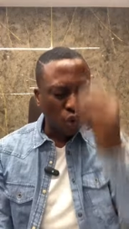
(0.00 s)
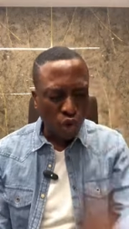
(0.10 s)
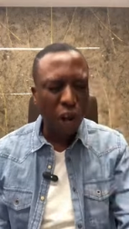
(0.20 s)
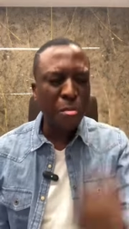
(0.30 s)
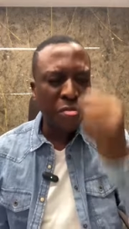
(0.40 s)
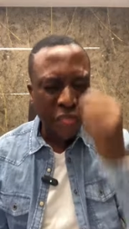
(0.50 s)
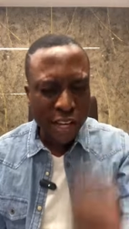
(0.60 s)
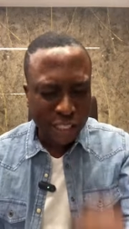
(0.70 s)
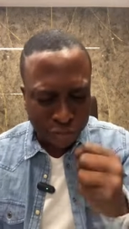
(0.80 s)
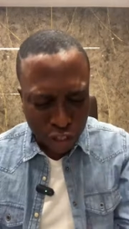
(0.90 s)
to
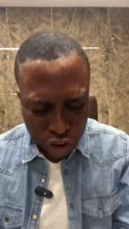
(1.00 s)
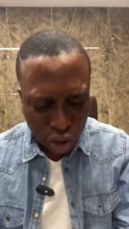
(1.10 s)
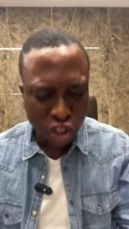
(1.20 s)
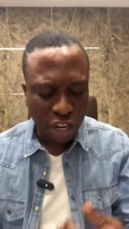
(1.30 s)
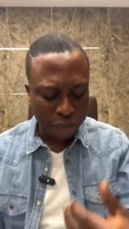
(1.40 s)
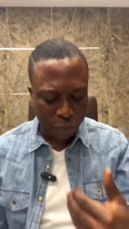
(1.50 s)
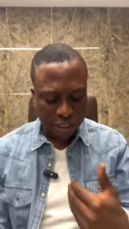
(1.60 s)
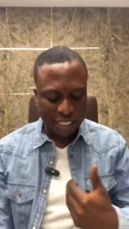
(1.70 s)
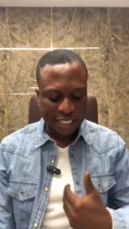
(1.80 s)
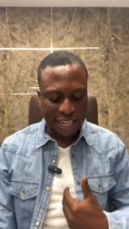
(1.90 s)
run this vision you have
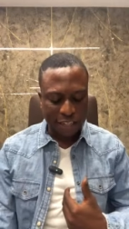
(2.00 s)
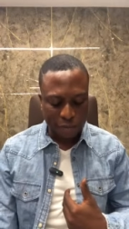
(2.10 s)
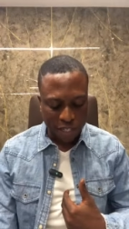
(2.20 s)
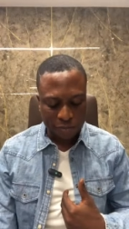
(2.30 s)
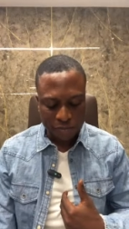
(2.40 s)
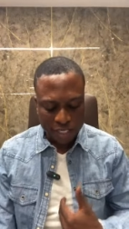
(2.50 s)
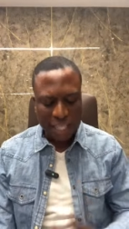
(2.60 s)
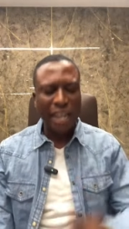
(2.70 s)
put inside me.